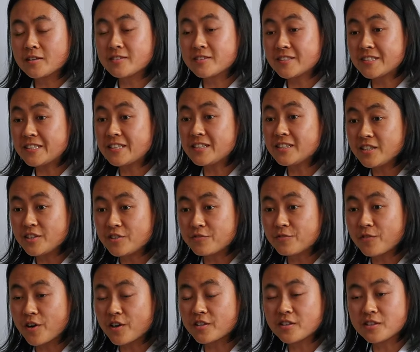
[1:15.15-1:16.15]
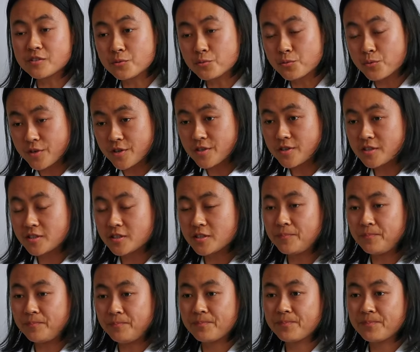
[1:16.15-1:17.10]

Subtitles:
the stinky fart is worse.